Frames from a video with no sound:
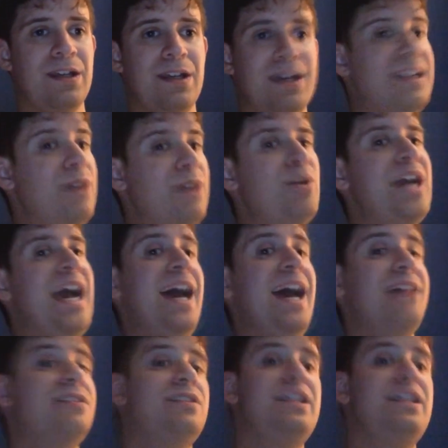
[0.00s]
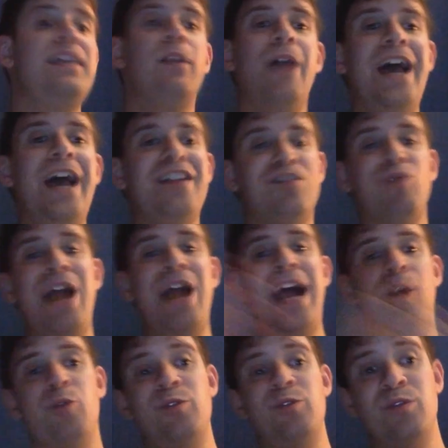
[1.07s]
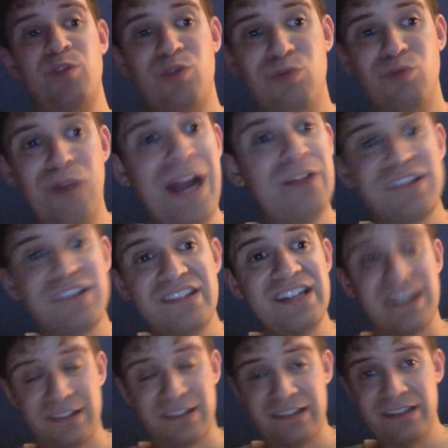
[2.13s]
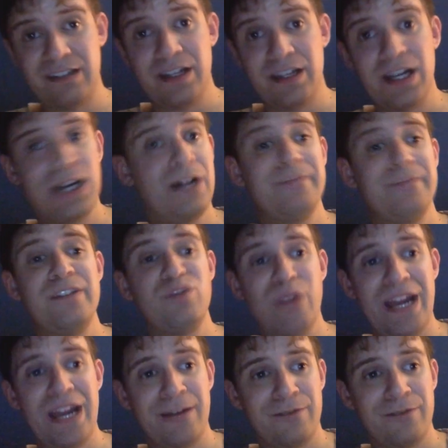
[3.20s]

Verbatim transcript: And then we had the last round, round six of the draft.